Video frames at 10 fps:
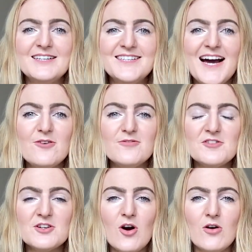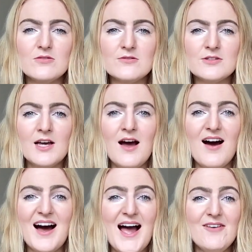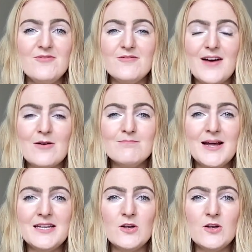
Now for the cons. I haven't found many